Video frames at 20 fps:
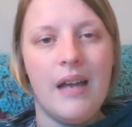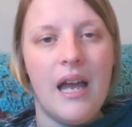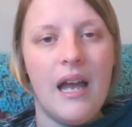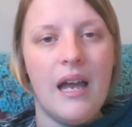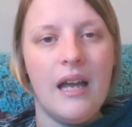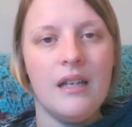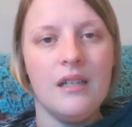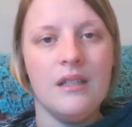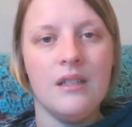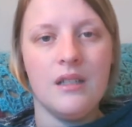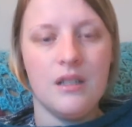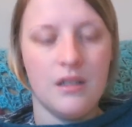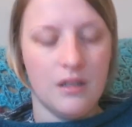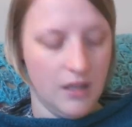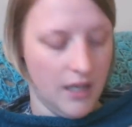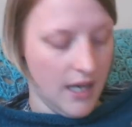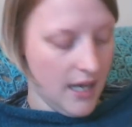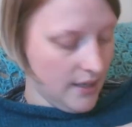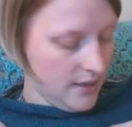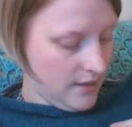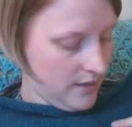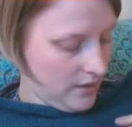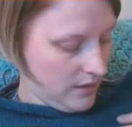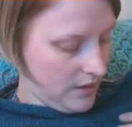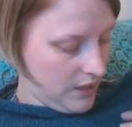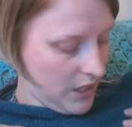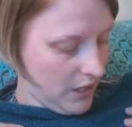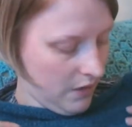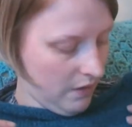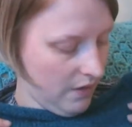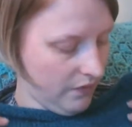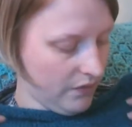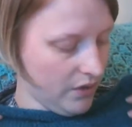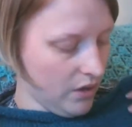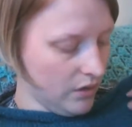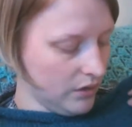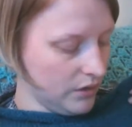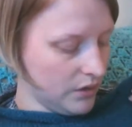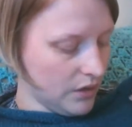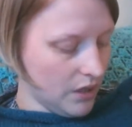And yes, so
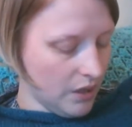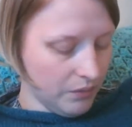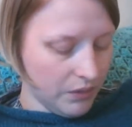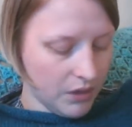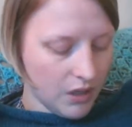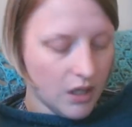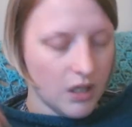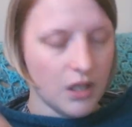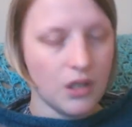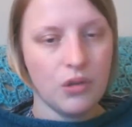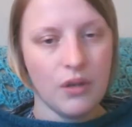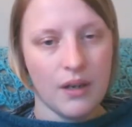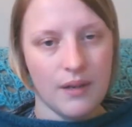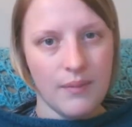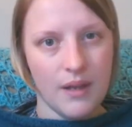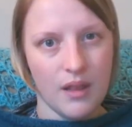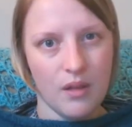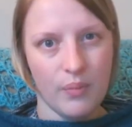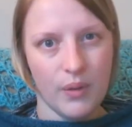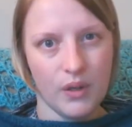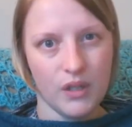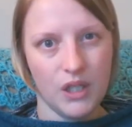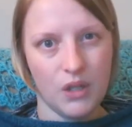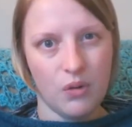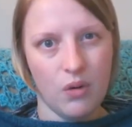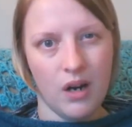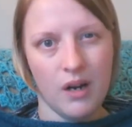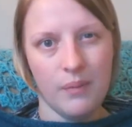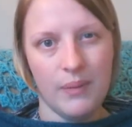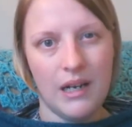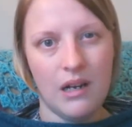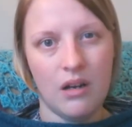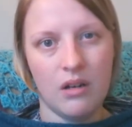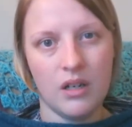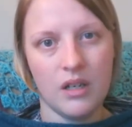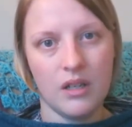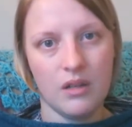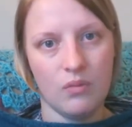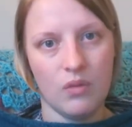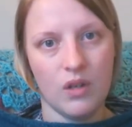I'm going to try and make the body quite a bit
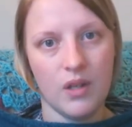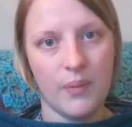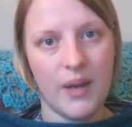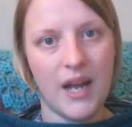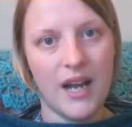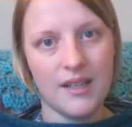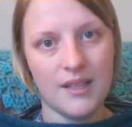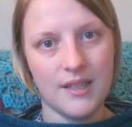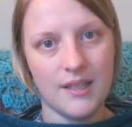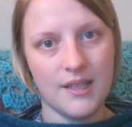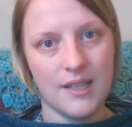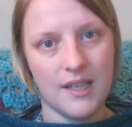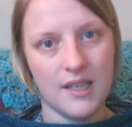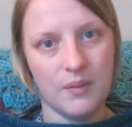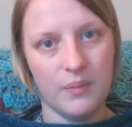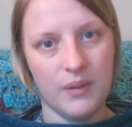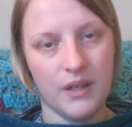longer than what the pattern says,